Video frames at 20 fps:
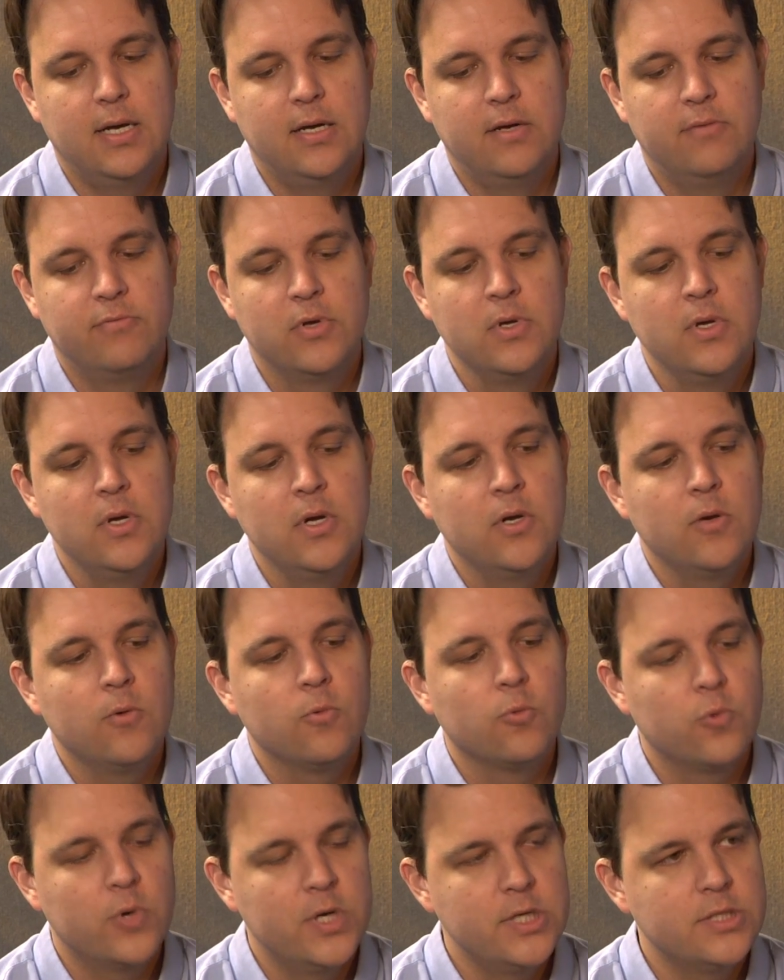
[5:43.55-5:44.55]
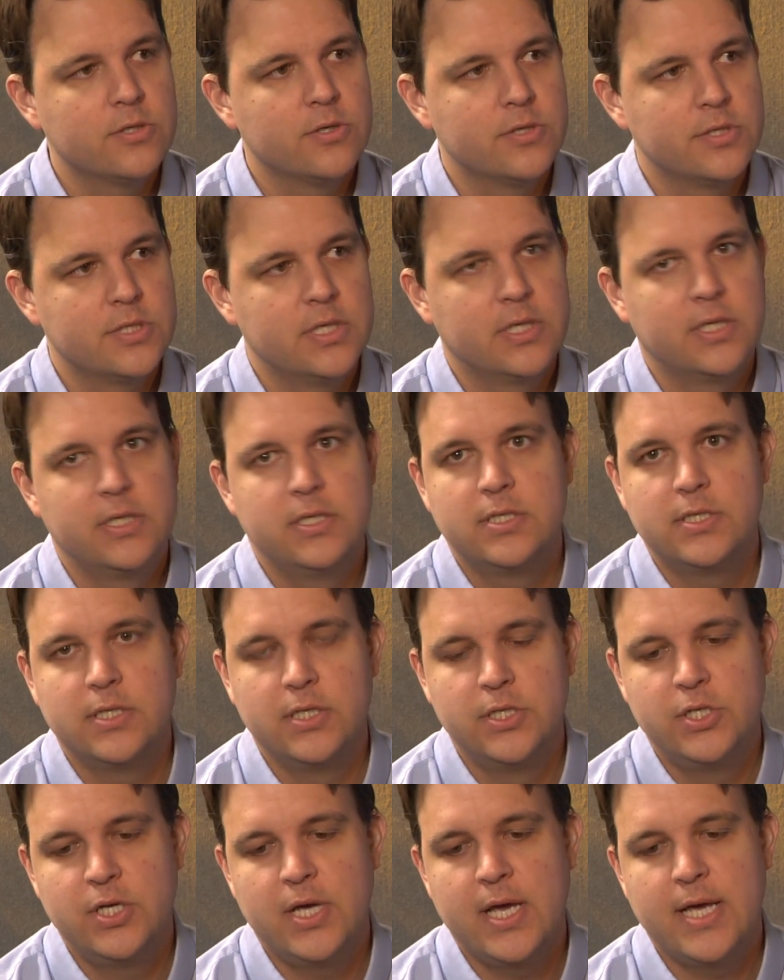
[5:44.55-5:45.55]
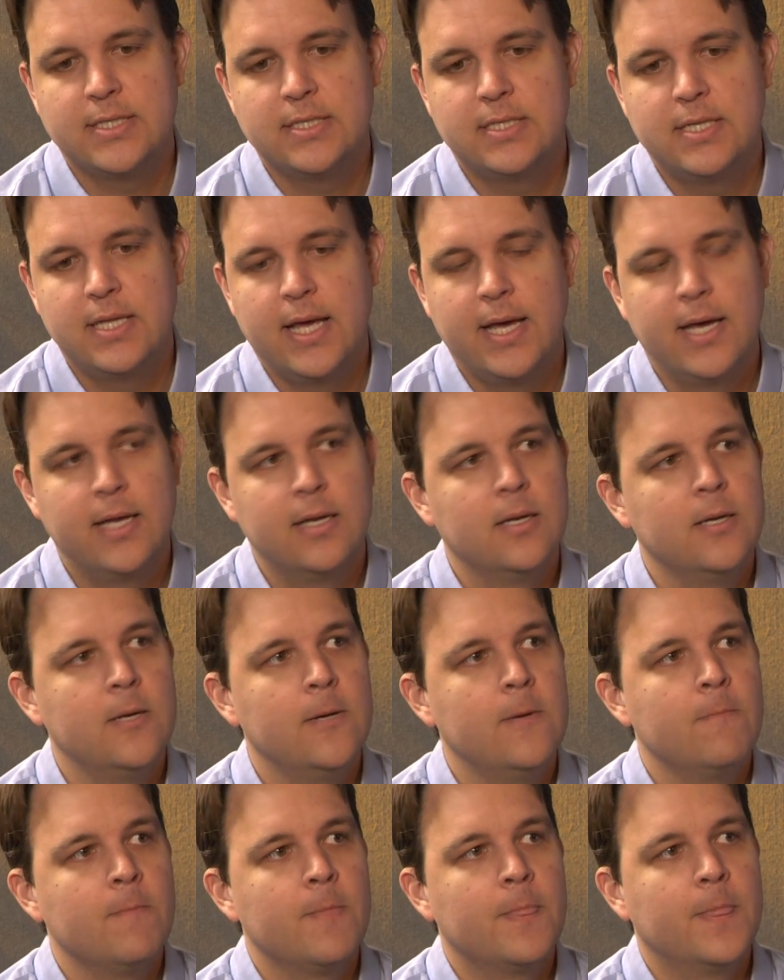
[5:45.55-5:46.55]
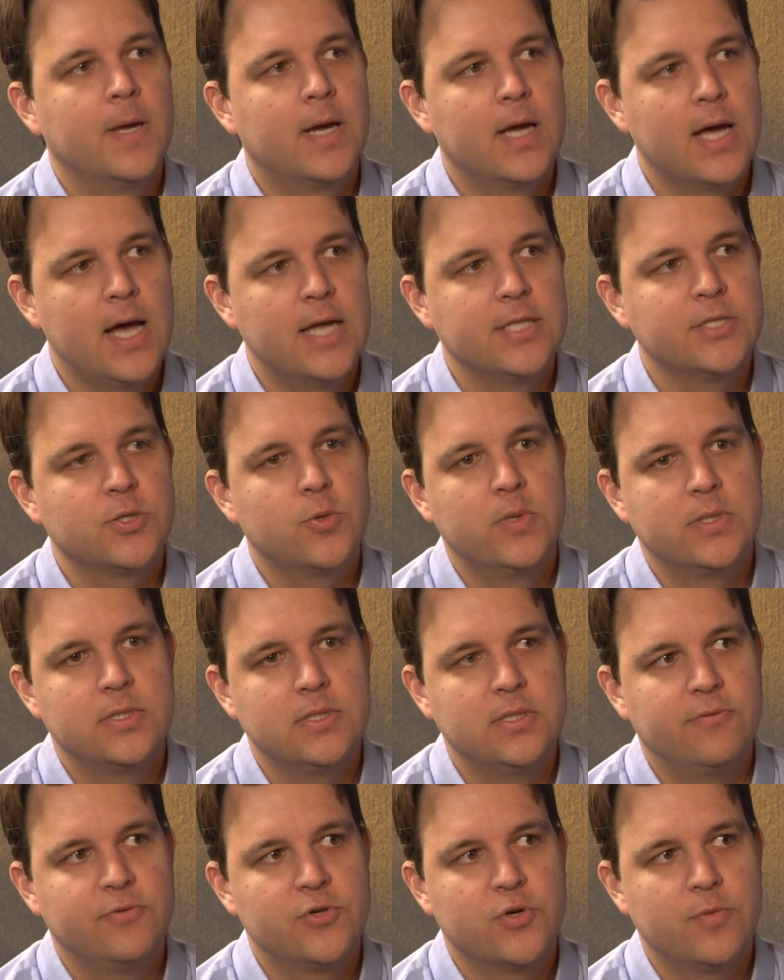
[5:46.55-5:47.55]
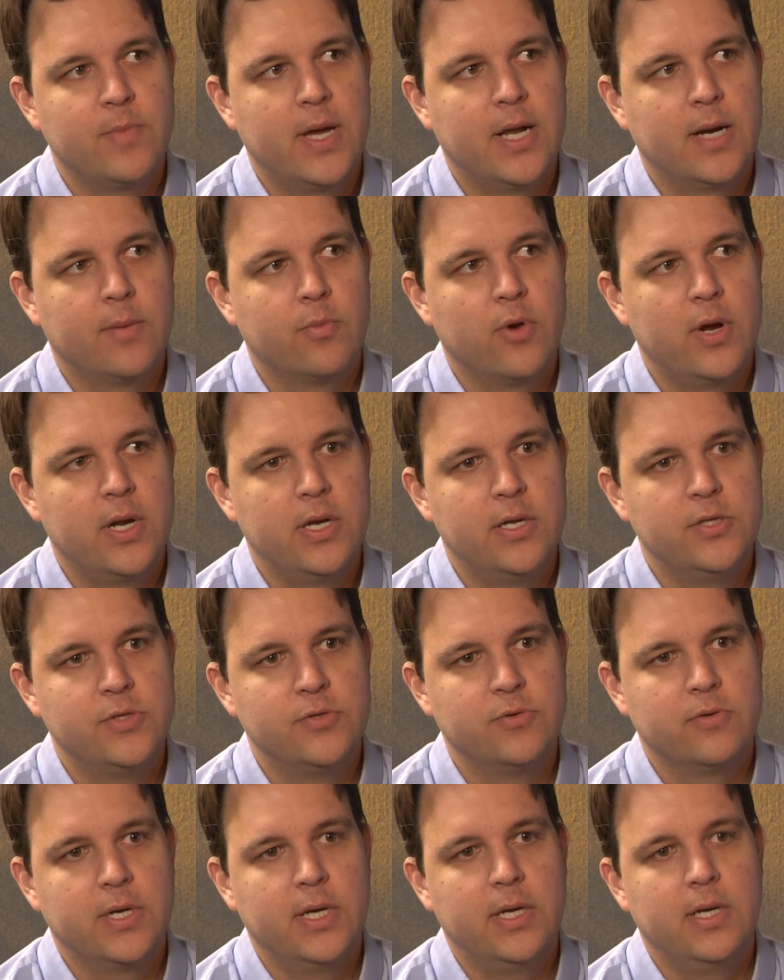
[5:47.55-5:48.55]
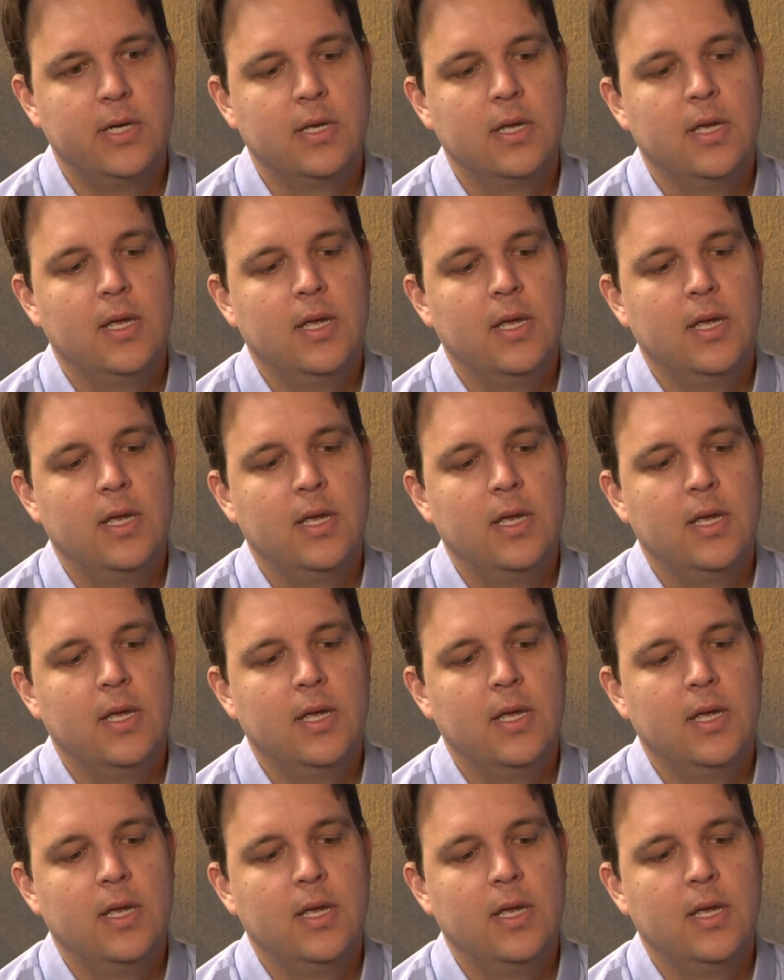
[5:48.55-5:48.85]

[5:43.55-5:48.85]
of research that suggests that the consequences of traumatic brain injury,